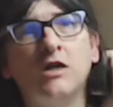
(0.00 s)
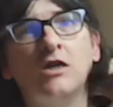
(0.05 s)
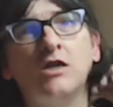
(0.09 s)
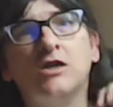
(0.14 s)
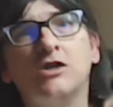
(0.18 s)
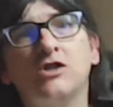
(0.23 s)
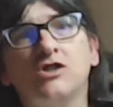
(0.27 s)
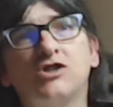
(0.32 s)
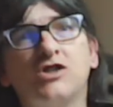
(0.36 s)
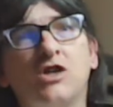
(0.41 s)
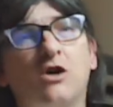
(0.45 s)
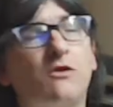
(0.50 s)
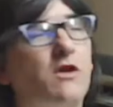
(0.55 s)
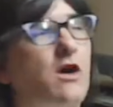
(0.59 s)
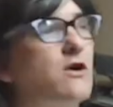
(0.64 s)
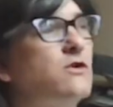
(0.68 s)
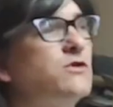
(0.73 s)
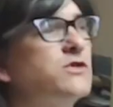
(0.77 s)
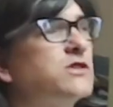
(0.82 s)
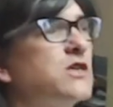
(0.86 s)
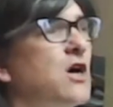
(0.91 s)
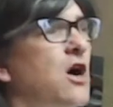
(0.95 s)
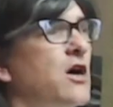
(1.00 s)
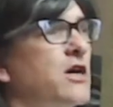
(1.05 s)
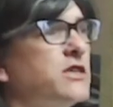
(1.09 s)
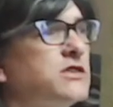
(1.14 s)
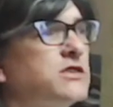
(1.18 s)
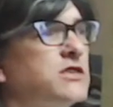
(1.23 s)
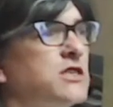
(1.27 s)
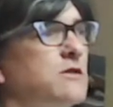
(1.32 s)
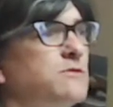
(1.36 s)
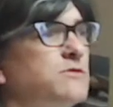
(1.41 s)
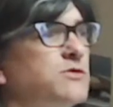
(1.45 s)
So those
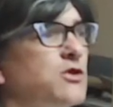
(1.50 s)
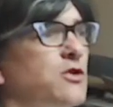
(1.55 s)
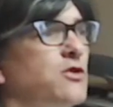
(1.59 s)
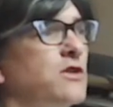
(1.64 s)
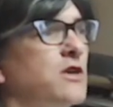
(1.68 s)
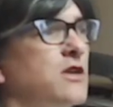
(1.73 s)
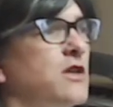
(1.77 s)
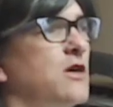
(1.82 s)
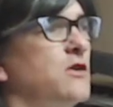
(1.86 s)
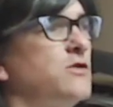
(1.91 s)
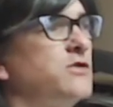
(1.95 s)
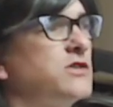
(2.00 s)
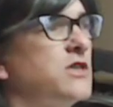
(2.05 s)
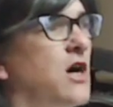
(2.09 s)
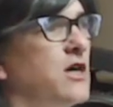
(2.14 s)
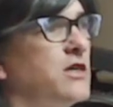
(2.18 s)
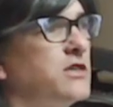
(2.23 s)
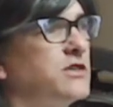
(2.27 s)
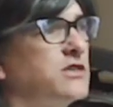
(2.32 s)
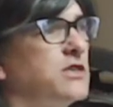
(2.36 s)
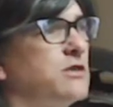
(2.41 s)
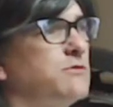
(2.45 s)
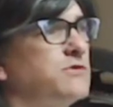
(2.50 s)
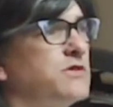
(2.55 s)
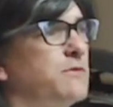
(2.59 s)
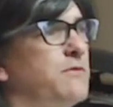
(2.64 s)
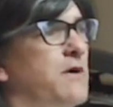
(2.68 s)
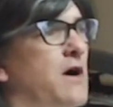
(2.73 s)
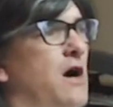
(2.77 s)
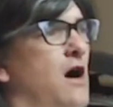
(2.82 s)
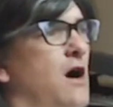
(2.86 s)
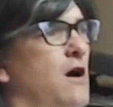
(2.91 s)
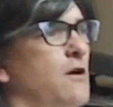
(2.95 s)
items, all of those items
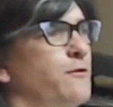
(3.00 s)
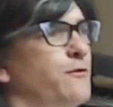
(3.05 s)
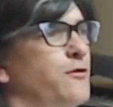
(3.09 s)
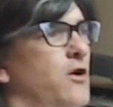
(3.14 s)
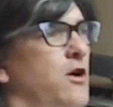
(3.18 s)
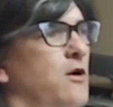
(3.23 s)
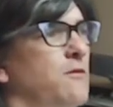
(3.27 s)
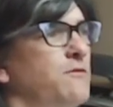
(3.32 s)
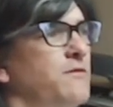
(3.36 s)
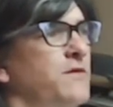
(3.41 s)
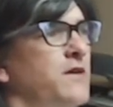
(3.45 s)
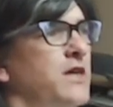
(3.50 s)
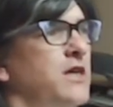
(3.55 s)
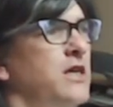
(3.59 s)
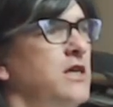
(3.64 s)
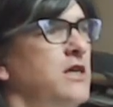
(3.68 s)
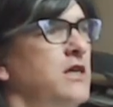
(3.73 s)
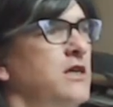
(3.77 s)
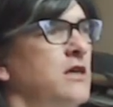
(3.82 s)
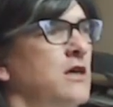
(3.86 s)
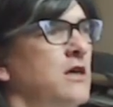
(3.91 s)
apart from the